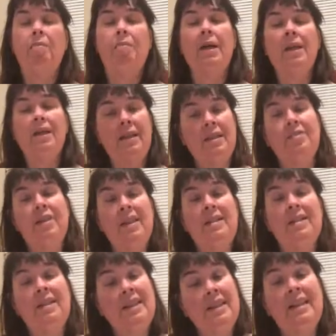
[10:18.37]
But let's
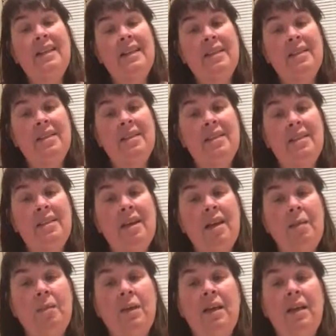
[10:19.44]
face it, it is.
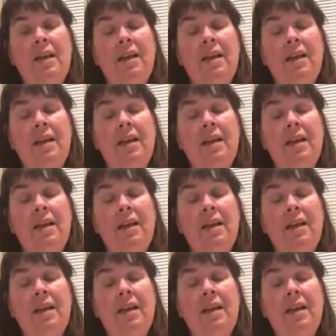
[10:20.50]
I mean,